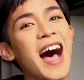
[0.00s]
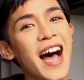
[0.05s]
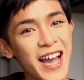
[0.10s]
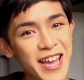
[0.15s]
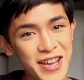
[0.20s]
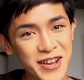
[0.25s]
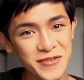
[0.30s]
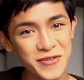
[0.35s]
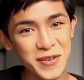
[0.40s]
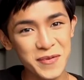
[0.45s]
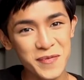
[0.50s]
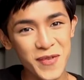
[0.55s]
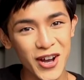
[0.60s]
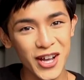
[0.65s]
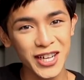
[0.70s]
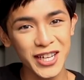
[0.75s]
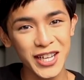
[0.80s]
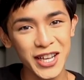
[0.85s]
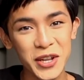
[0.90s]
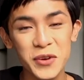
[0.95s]
Hi
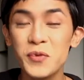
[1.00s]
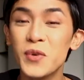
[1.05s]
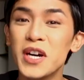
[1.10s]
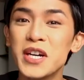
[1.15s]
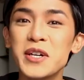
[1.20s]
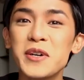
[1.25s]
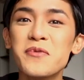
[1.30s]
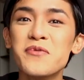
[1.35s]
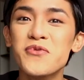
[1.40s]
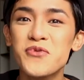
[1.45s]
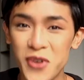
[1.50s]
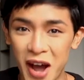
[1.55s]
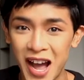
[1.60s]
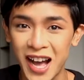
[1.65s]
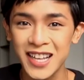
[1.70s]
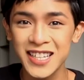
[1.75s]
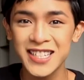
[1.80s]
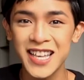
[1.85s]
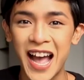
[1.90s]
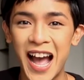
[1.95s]
everybody and welcome
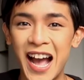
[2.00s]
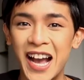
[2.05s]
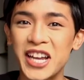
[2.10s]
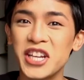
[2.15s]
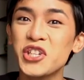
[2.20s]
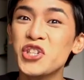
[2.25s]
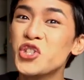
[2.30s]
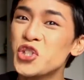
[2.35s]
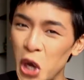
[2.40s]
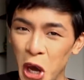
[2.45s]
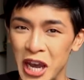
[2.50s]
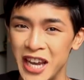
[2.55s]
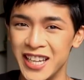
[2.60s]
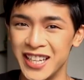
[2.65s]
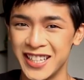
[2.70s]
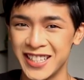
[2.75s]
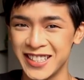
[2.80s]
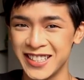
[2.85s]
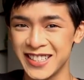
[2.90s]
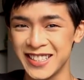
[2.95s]
back sa aking
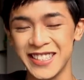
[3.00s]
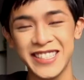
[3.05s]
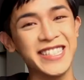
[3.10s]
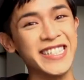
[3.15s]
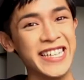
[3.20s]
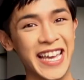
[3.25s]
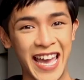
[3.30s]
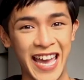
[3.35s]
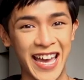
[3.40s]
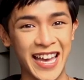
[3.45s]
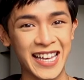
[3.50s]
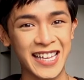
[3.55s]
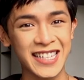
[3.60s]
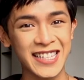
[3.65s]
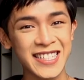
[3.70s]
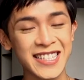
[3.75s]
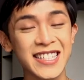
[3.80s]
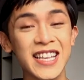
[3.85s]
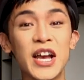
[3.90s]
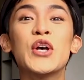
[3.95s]
channel.
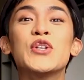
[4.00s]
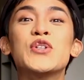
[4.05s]
Yes.